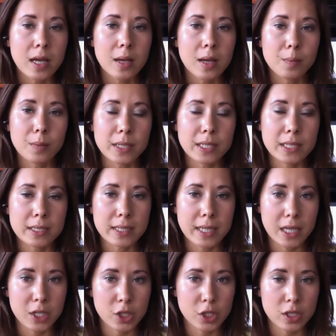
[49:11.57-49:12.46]

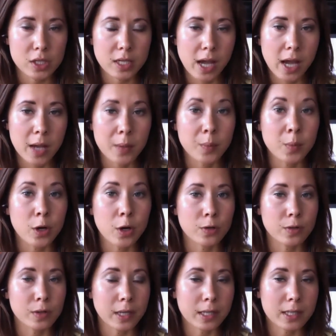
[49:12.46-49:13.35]
meditation time or
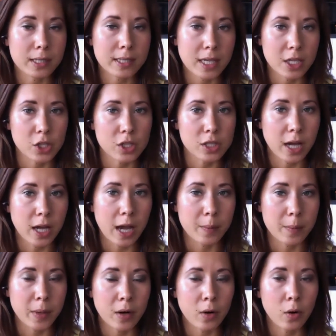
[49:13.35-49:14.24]
relaxation time